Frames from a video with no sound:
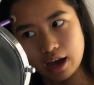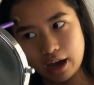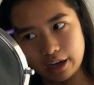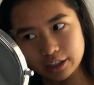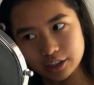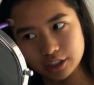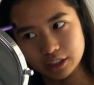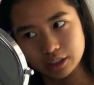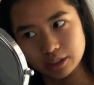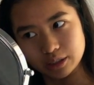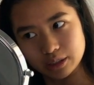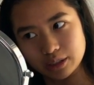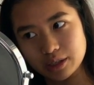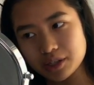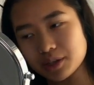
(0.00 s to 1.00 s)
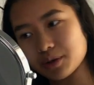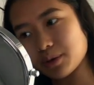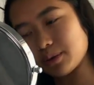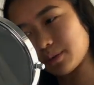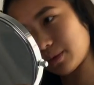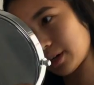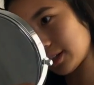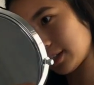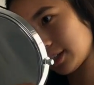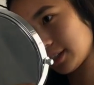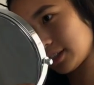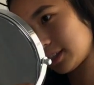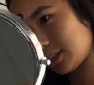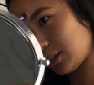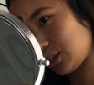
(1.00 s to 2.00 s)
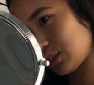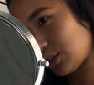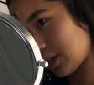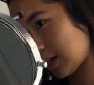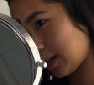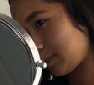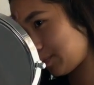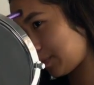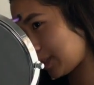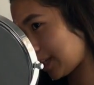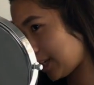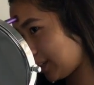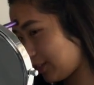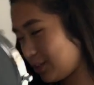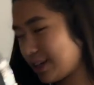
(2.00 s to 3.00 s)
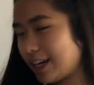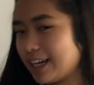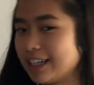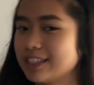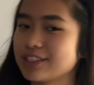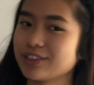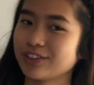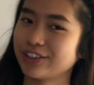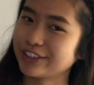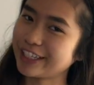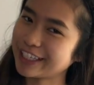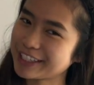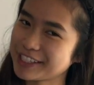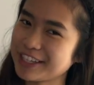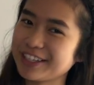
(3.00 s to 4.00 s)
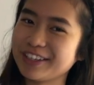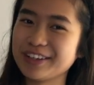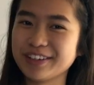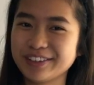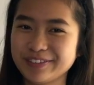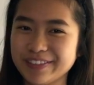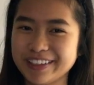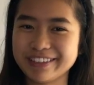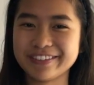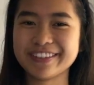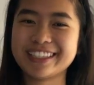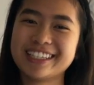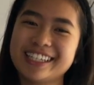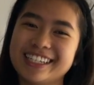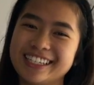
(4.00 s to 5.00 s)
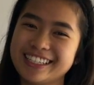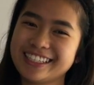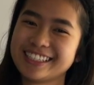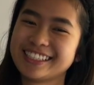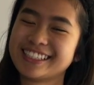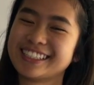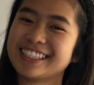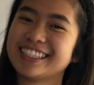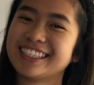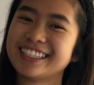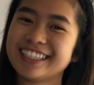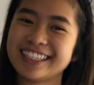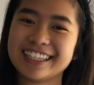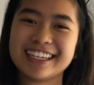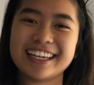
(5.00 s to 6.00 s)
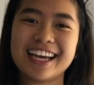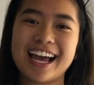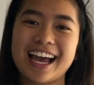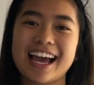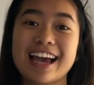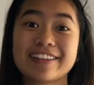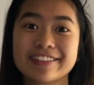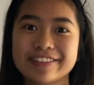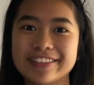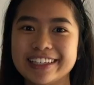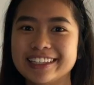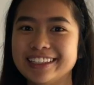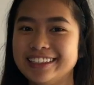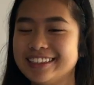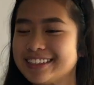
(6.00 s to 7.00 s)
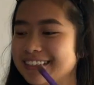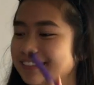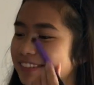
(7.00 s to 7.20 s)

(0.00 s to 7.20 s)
I just wanted to update you guys or get to know me because I haven't made a YouTube